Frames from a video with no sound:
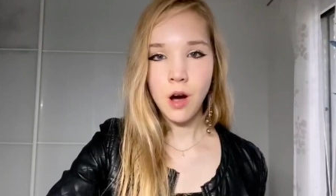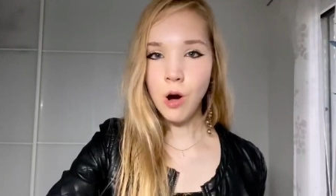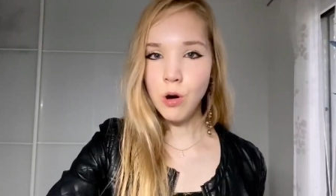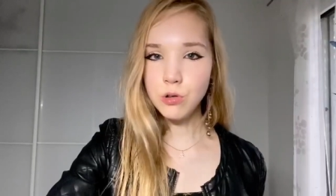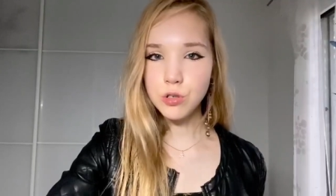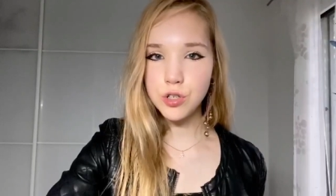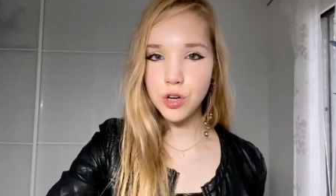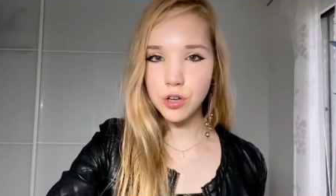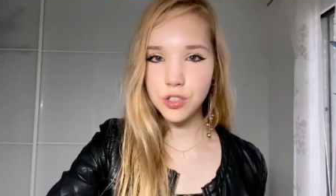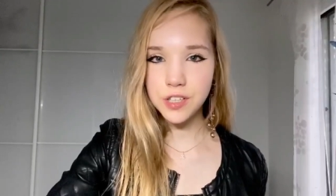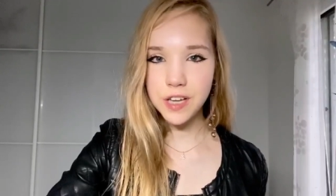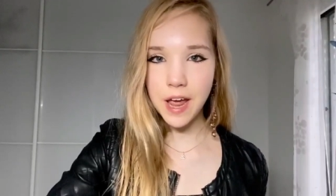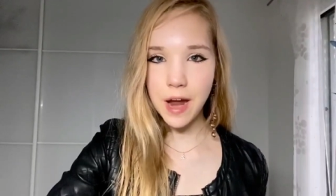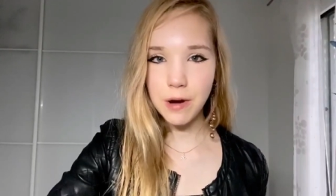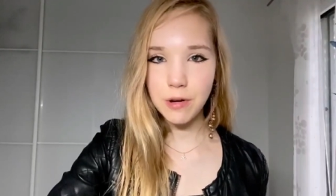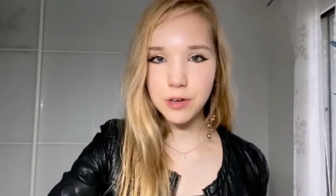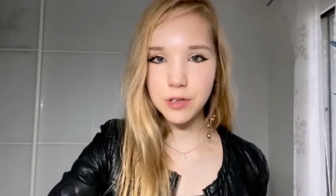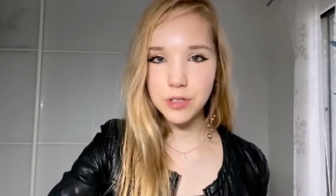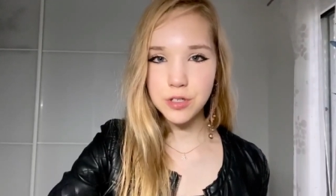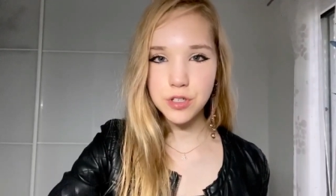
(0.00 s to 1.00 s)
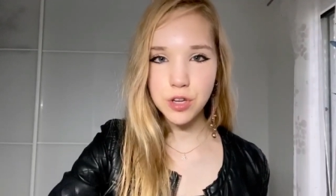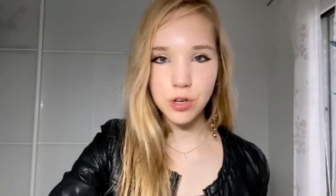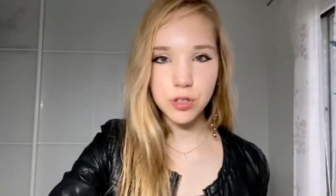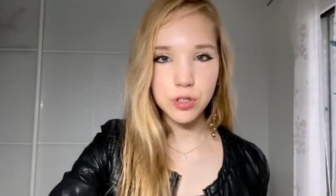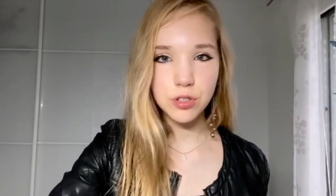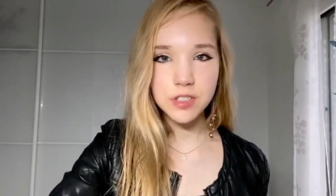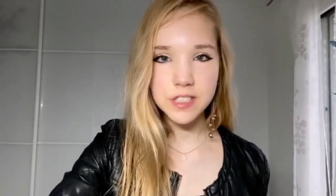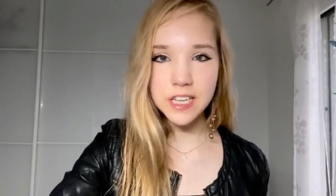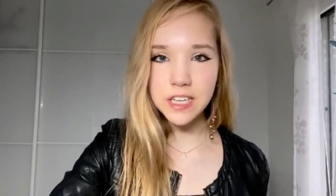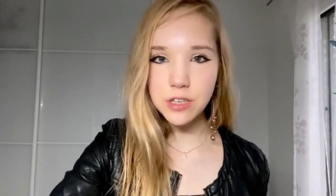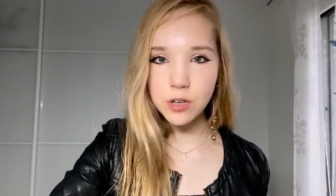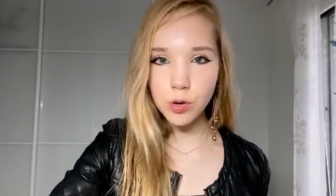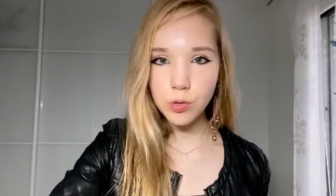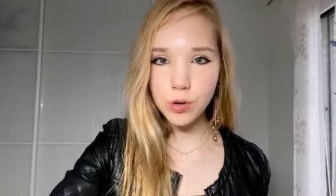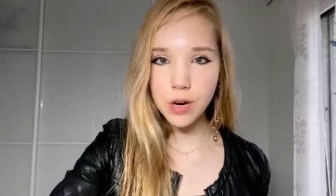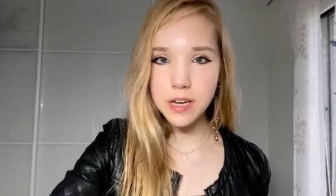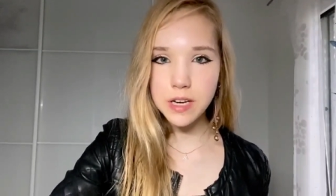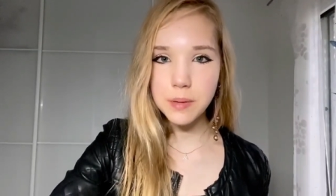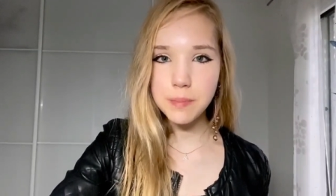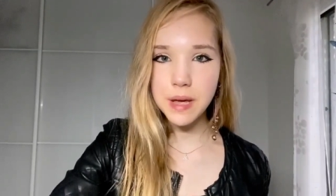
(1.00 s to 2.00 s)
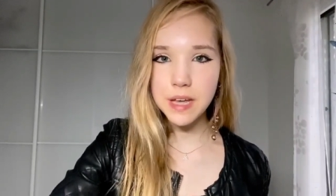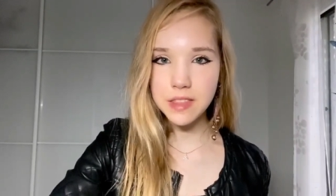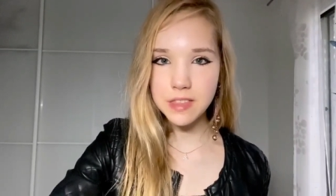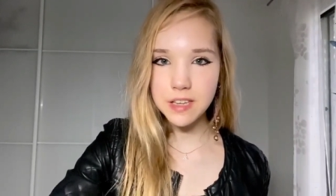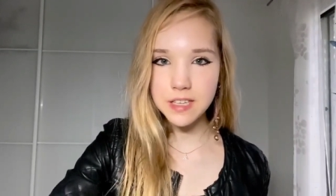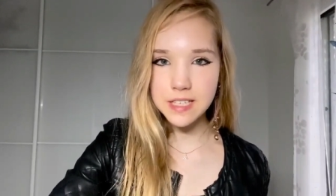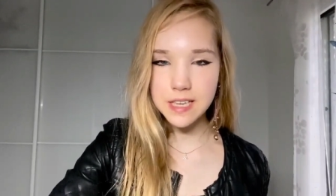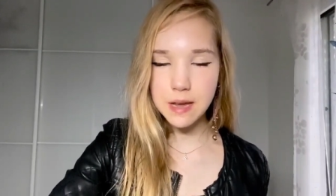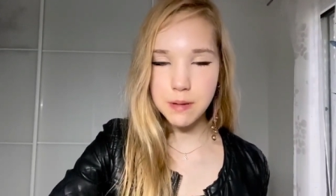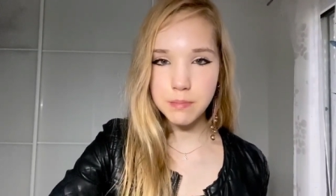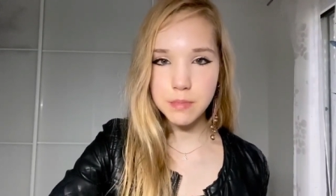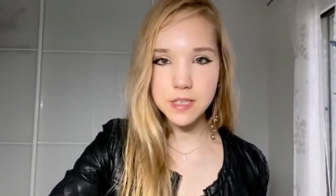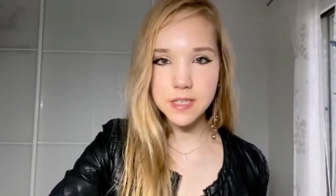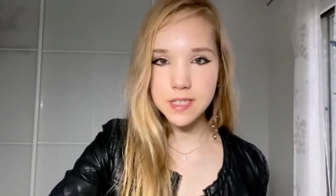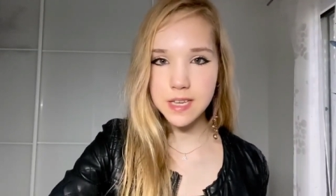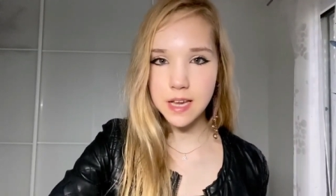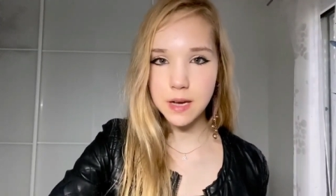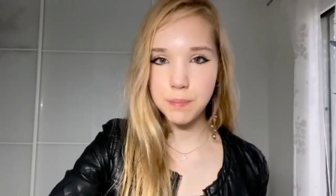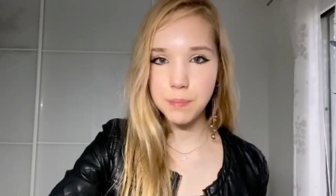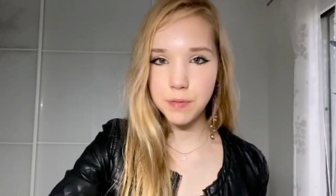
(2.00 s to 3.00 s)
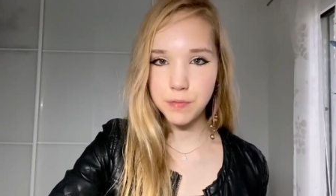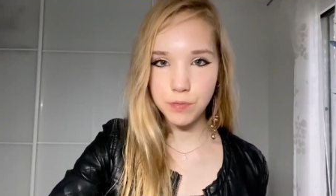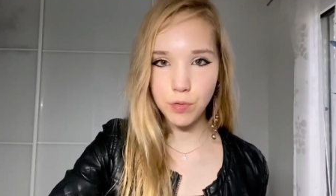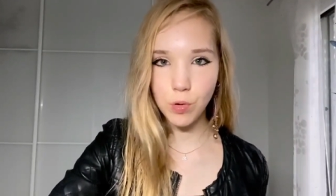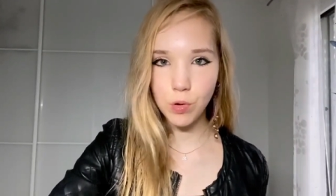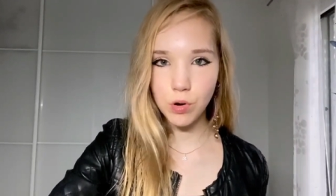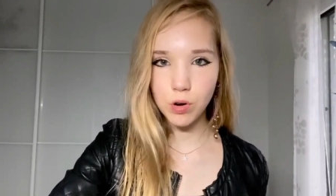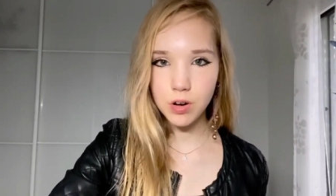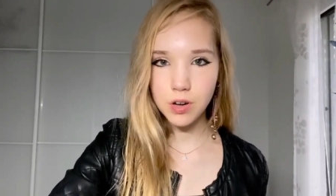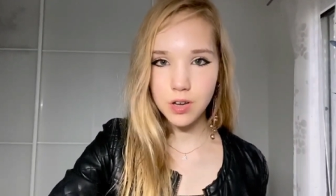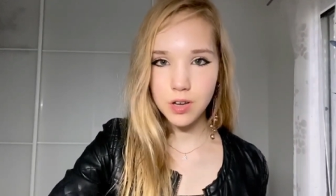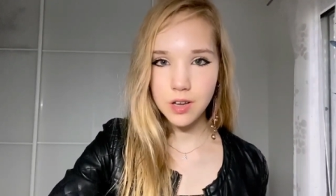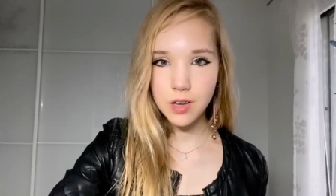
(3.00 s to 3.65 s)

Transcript: Hold on, Karen, so you did already make the same mistake before.